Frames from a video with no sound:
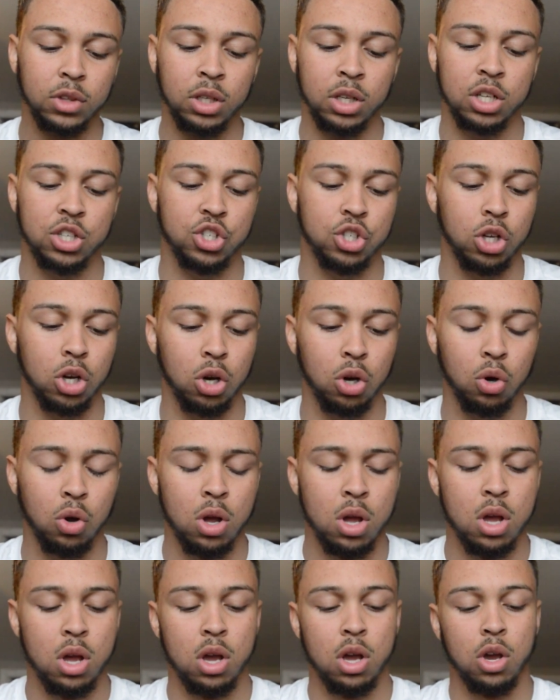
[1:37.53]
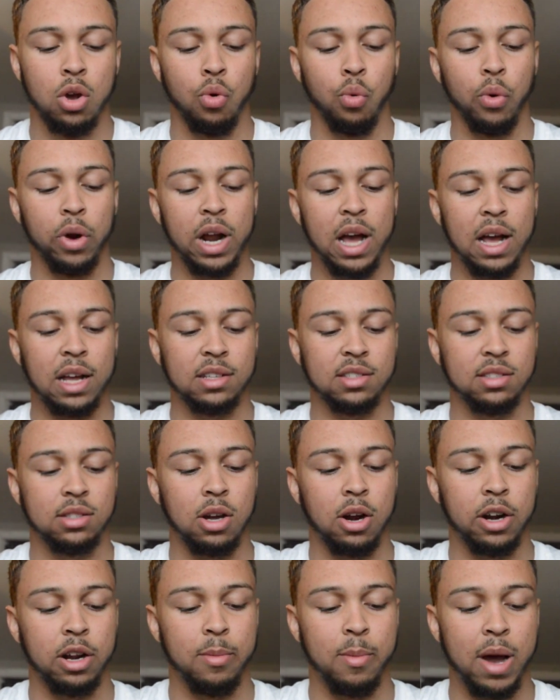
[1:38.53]
So when I had
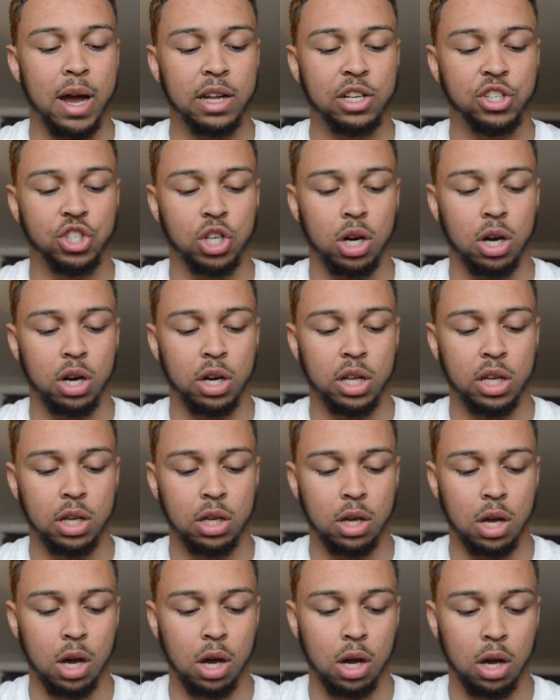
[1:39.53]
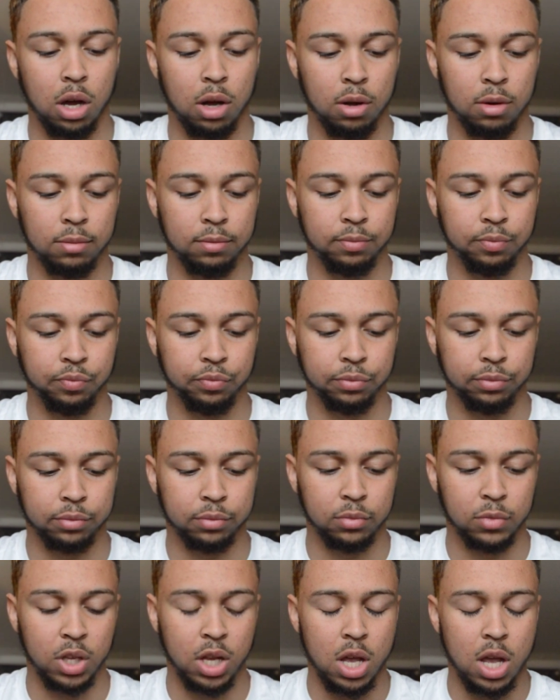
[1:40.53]
started my journey,
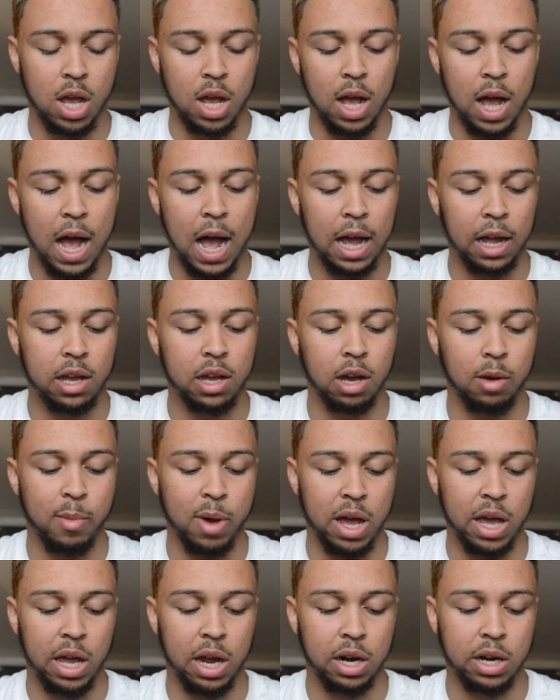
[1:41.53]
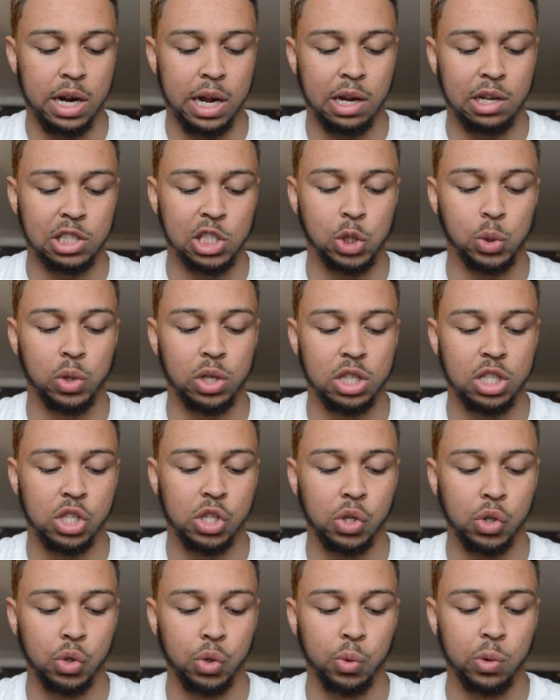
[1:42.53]
I cut my hair down to a
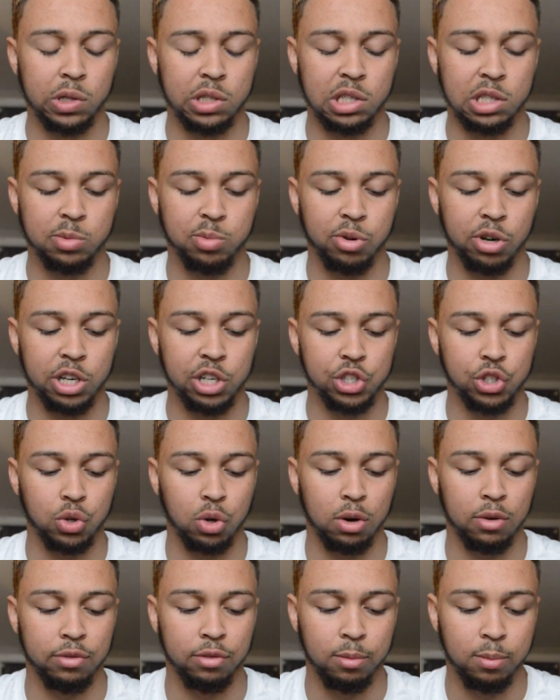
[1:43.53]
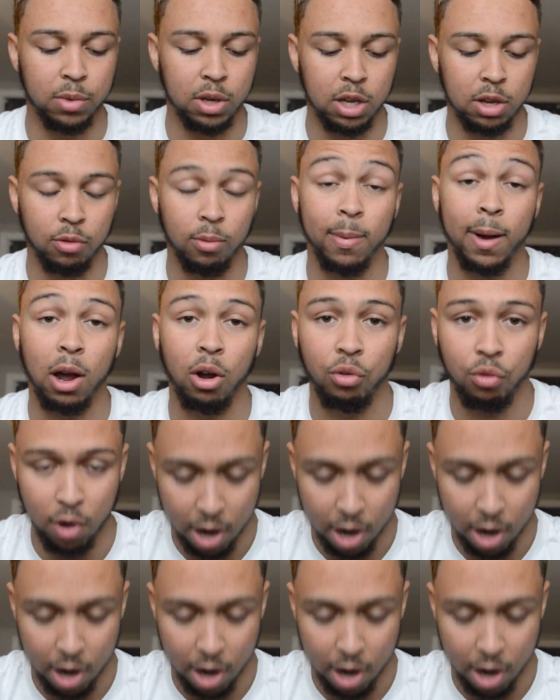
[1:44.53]
2, which is pretty short for me. About